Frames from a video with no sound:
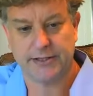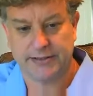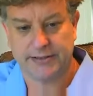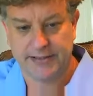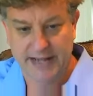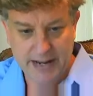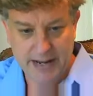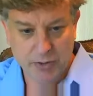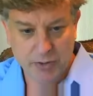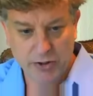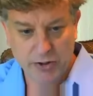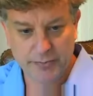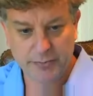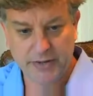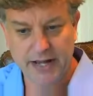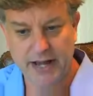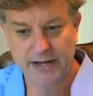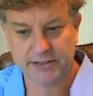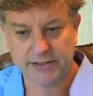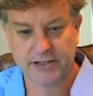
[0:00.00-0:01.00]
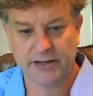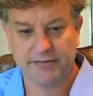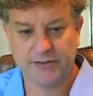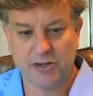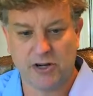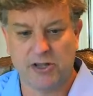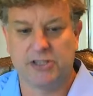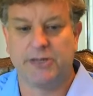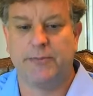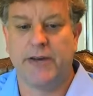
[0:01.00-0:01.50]
There's the amyloid plaques
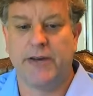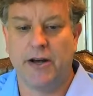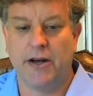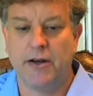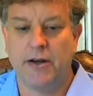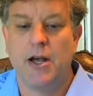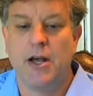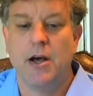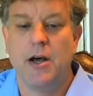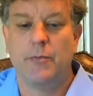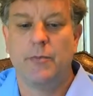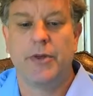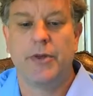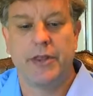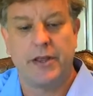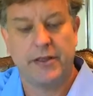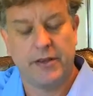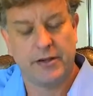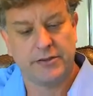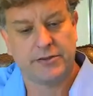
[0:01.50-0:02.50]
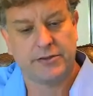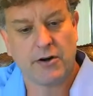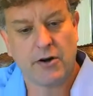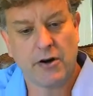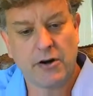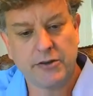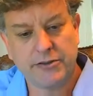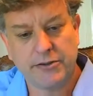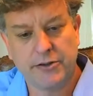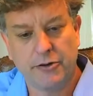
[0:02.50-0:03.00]
I've talked about, but then there's
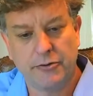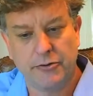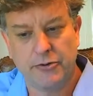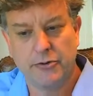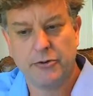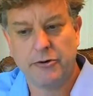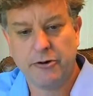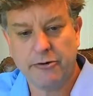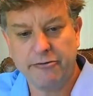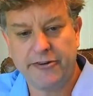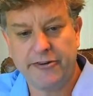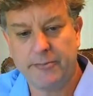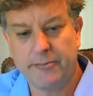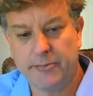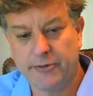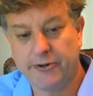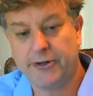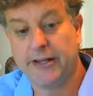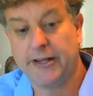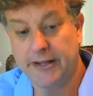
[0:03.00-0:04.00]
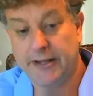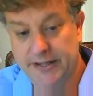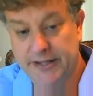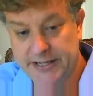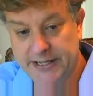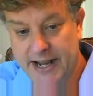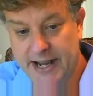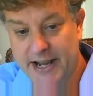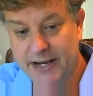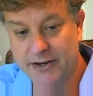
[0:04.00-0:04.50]
also neurofibrillary
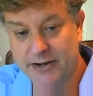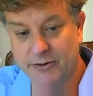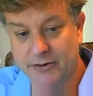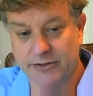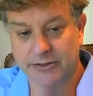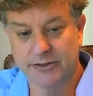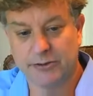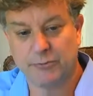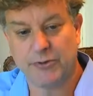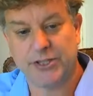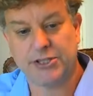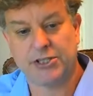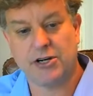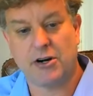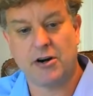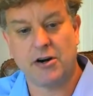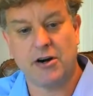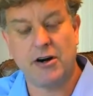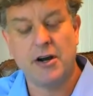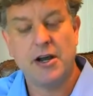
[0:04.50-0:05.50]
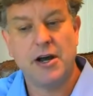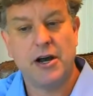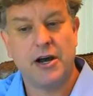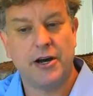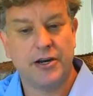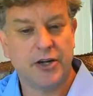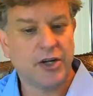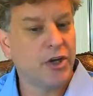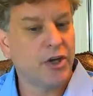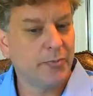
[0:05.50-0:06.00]
tangles, which are
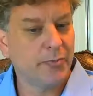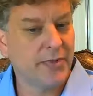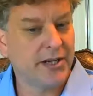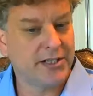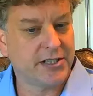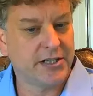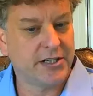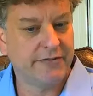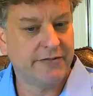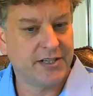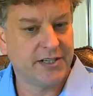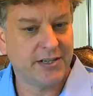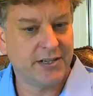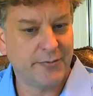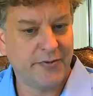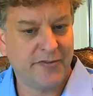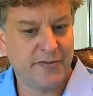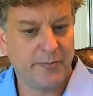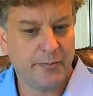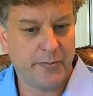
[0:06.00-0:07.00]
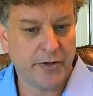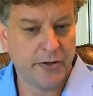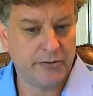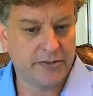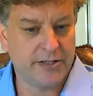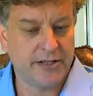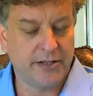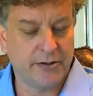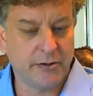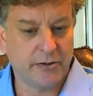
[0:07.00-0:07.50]
an accumulation of a different
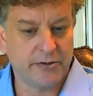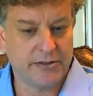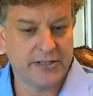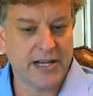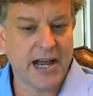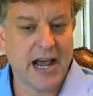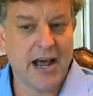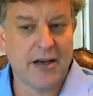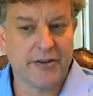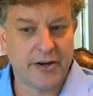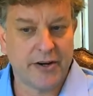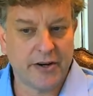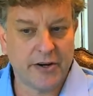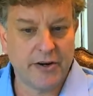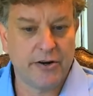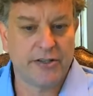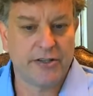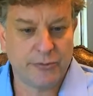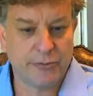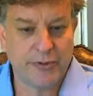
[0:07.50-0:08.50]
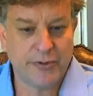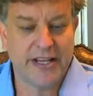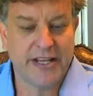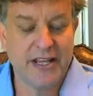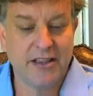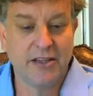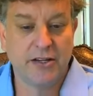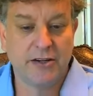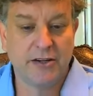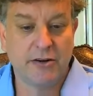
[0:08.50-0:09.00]
protein called tau that occurs
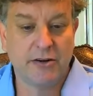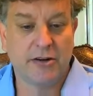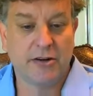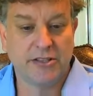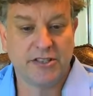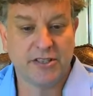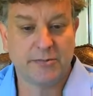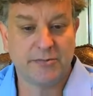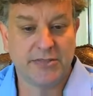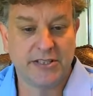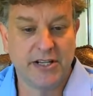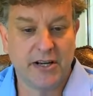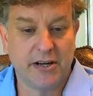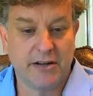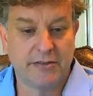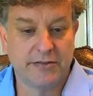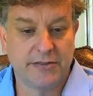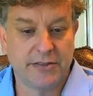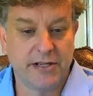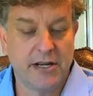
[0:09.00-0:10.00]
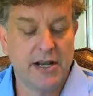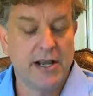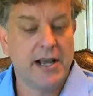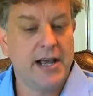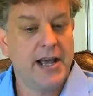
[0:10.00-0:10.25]
within the neurons themselves.